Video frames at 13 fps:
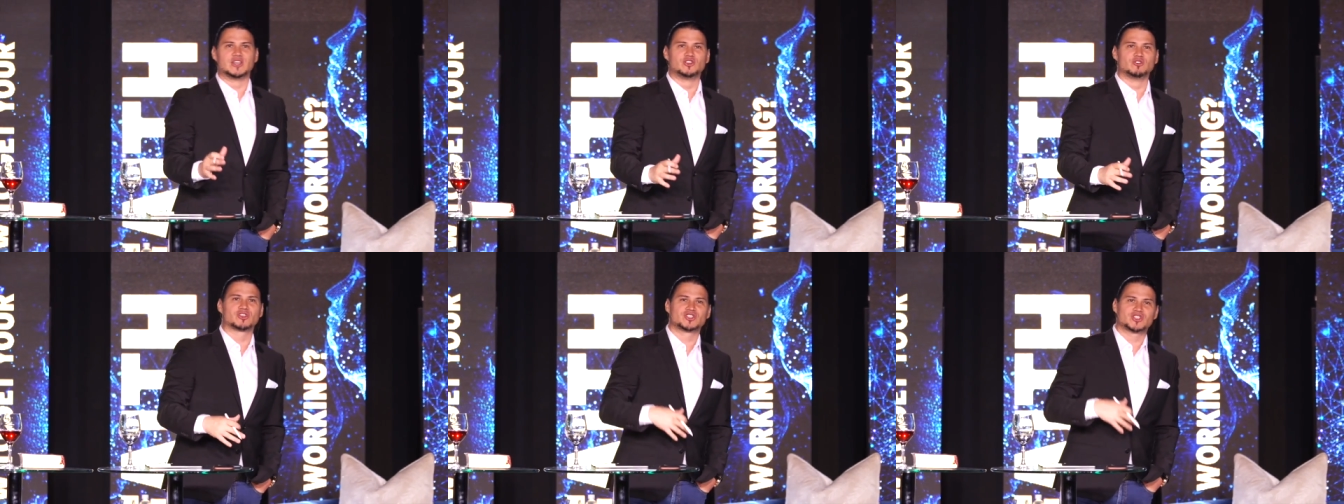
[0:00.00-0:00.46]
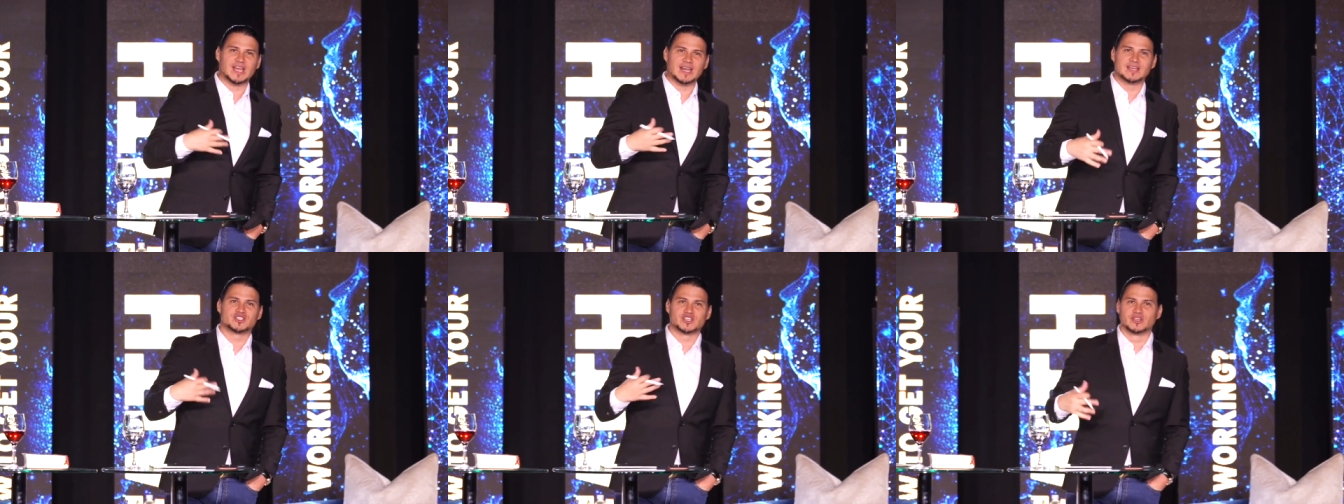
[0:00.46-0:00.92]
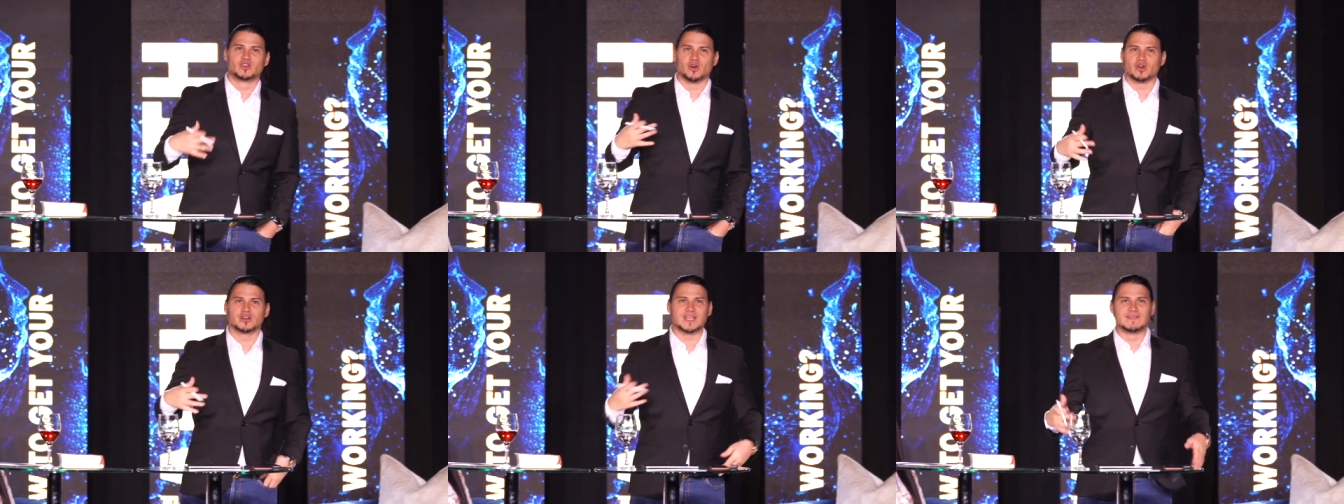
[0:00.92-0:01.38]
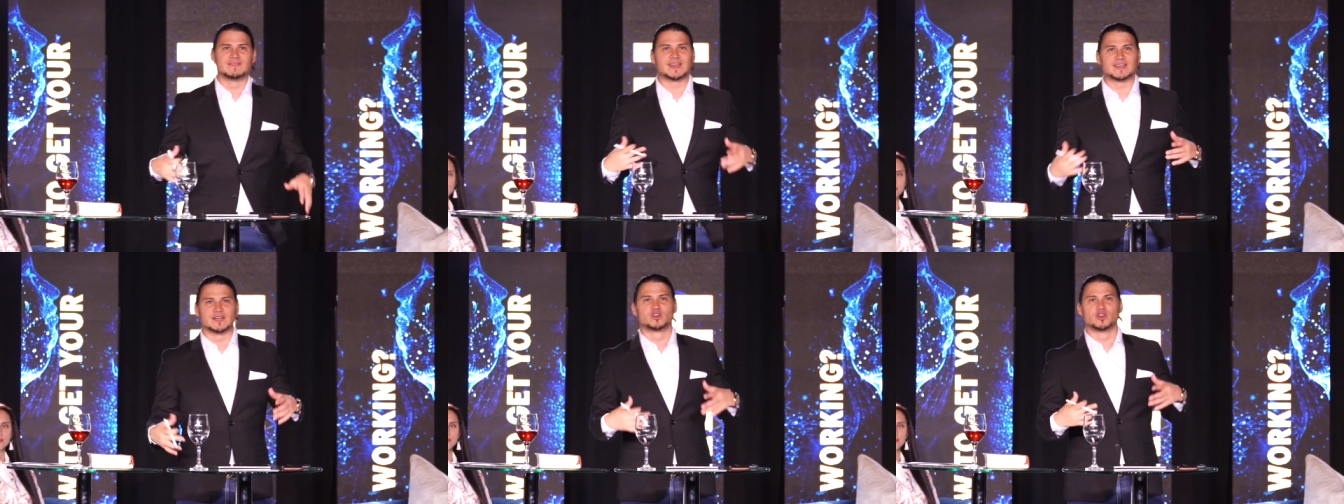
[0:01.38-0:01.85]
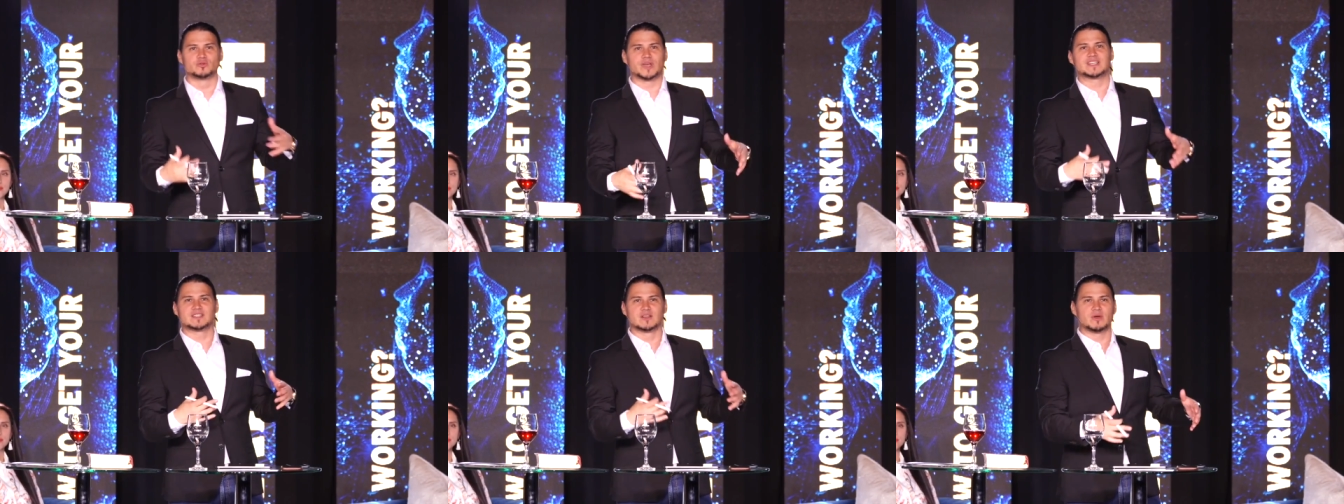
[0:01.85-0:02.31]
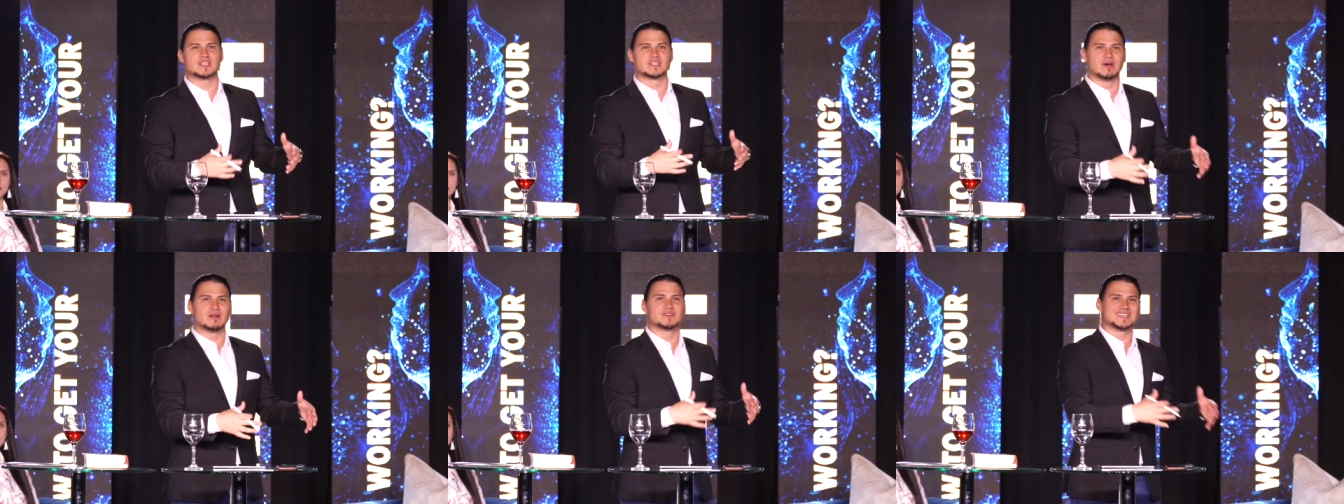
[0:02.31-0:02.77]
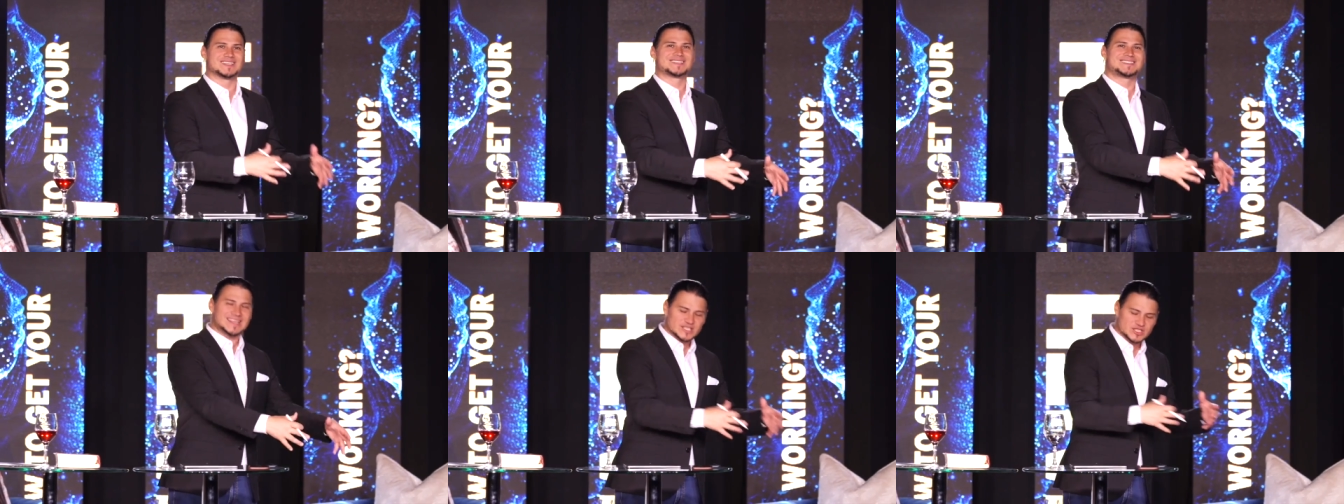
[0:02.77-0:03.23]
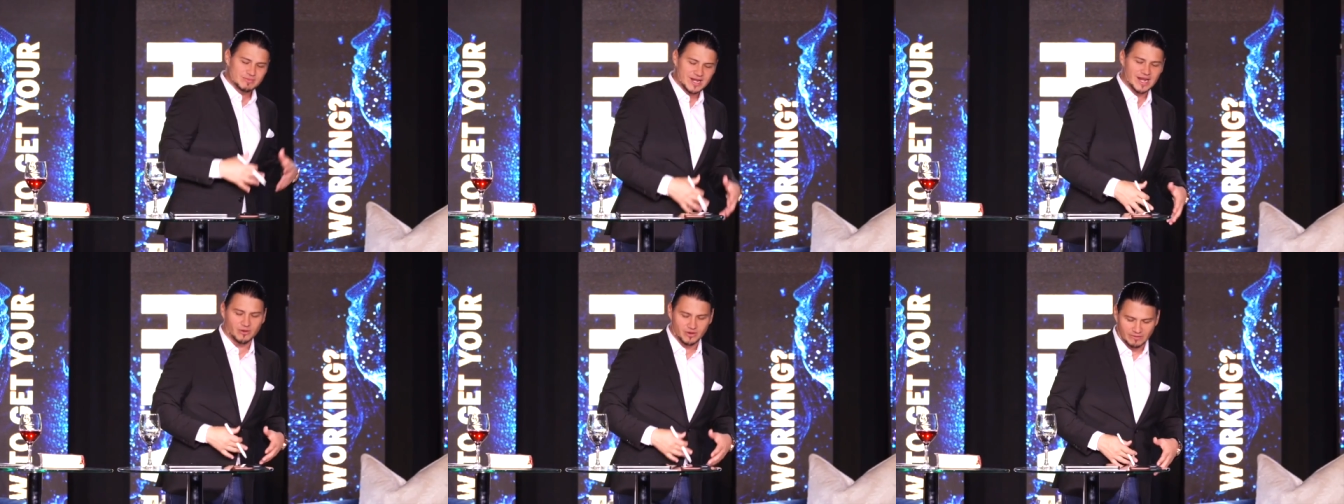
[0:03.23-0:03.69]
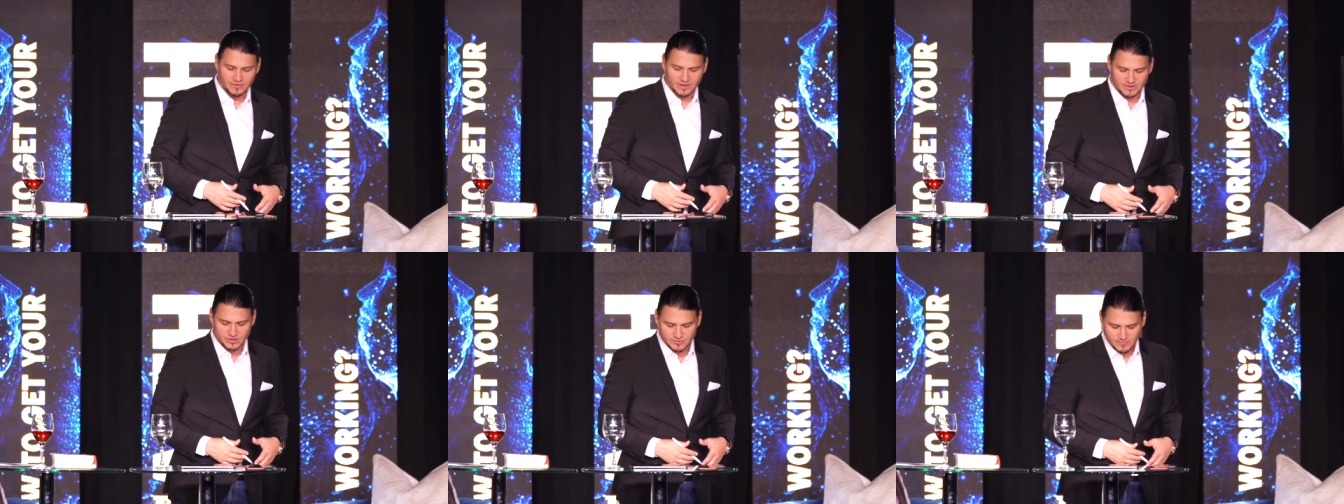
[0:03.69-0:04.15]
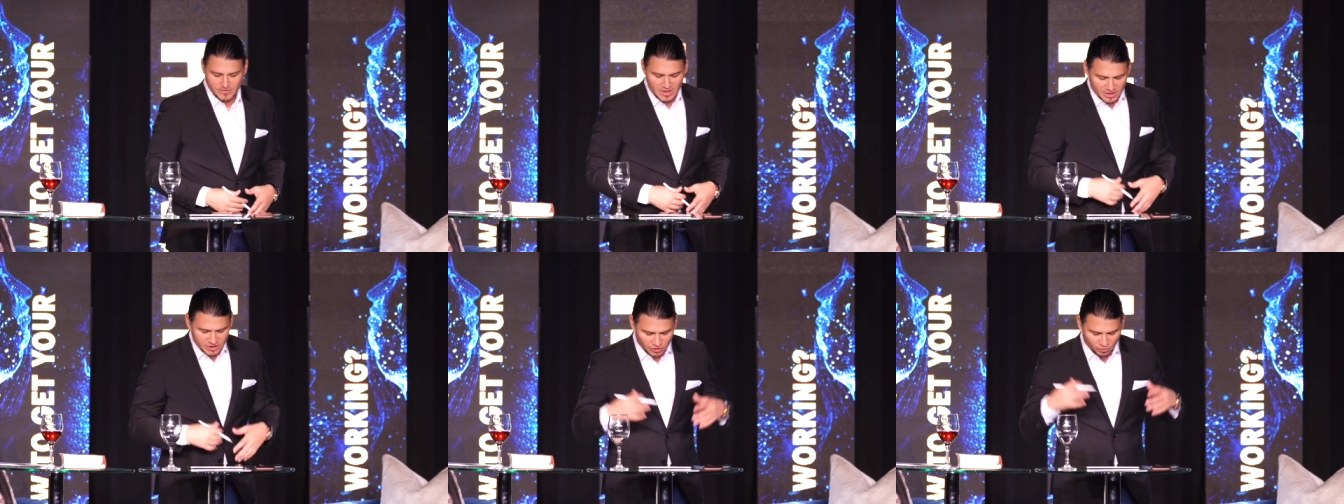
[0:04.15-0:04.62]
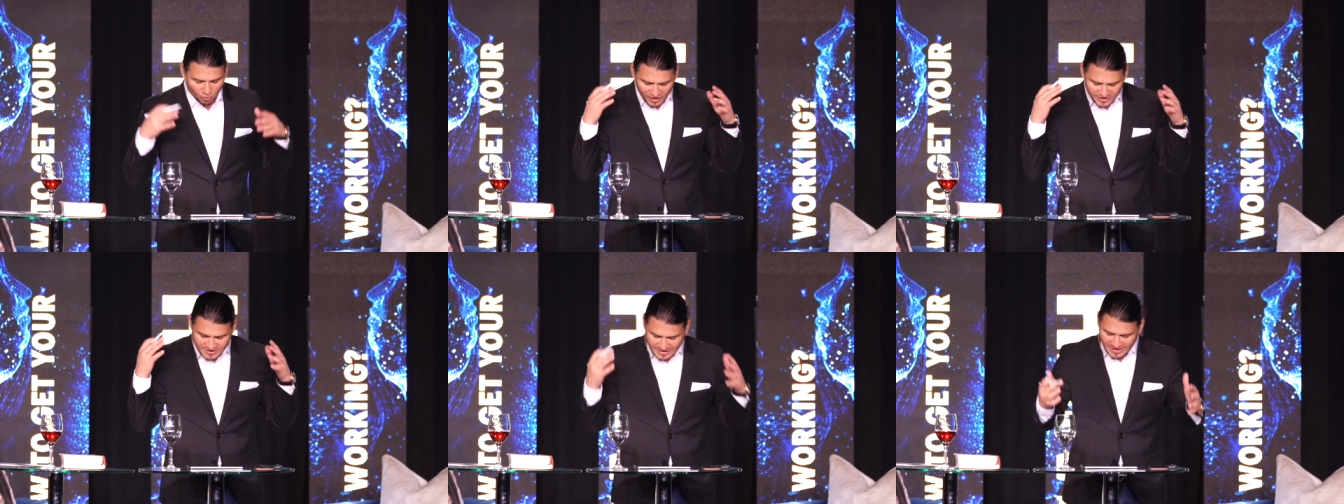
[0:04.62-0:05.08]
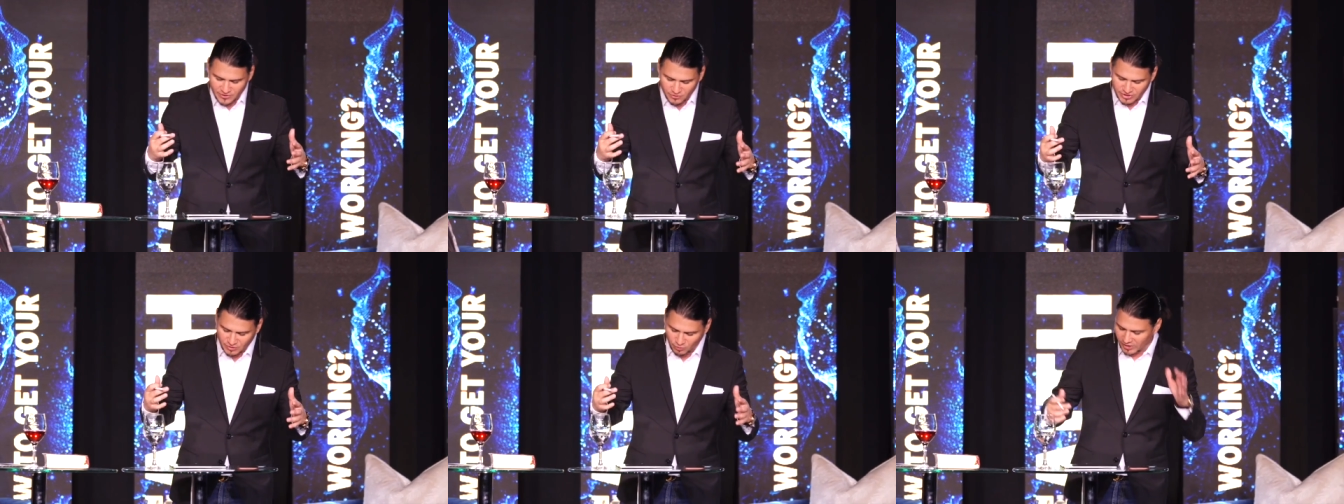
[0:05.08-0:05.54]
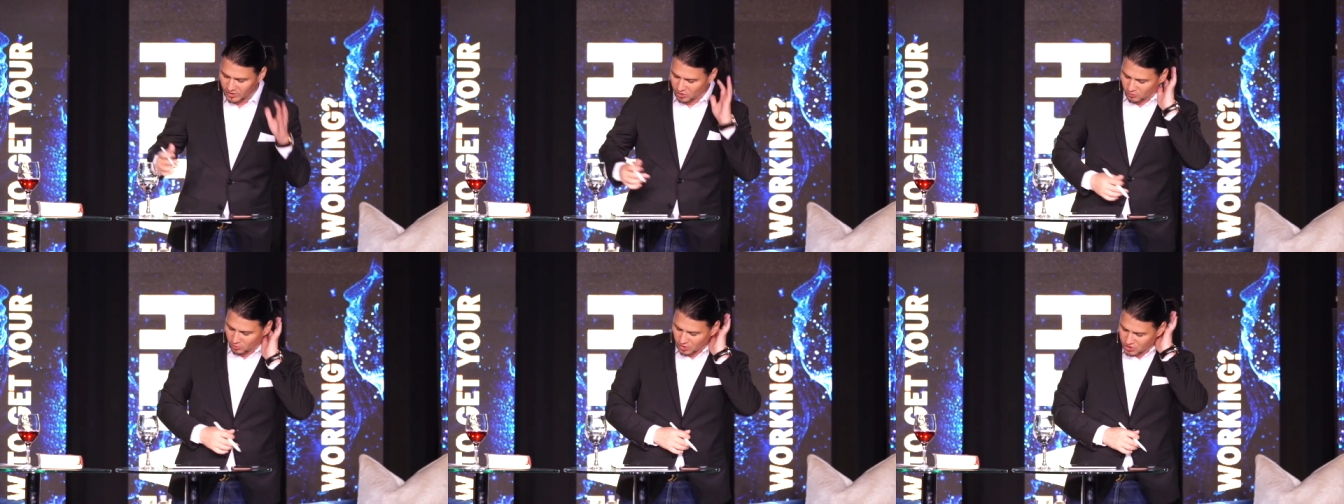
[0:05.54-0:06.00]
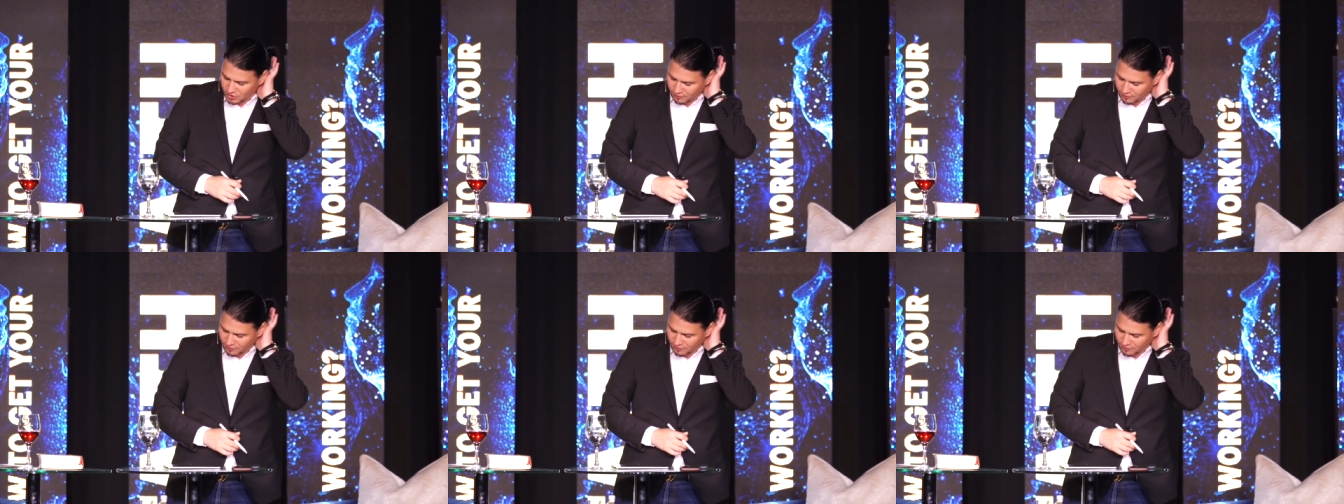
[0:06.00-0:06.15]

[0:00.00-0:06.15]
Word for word: you're challenging God in that in a good way, as the, as the Bible says, test me now in this. So, why is another reason why God wants your